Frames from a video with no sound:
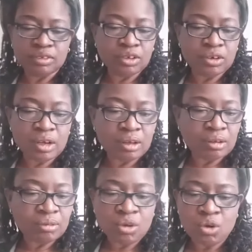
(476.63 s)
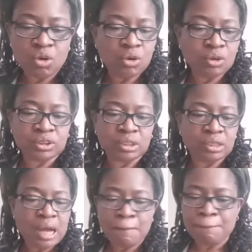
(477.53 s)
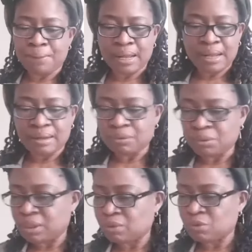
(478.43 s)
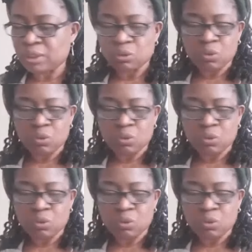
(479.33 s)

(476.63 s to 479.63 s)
your old grandpa with